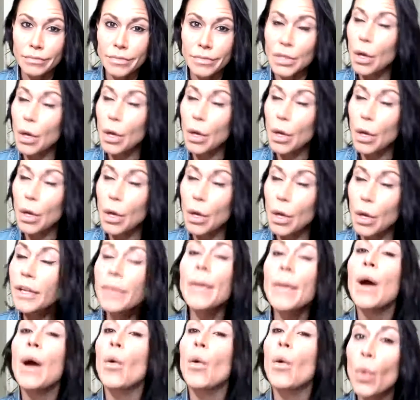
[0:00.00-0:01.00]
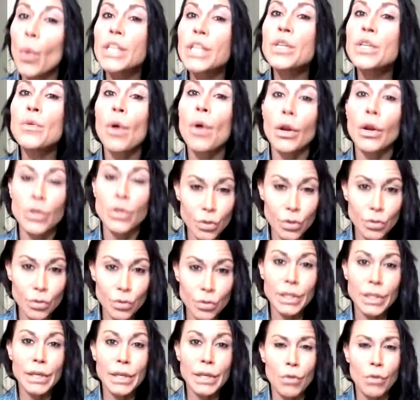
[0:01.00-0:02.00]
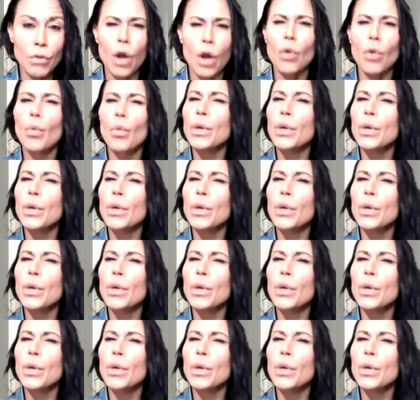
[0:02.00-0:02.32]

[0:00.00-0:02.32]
So I'm talking about when you are truly wrong,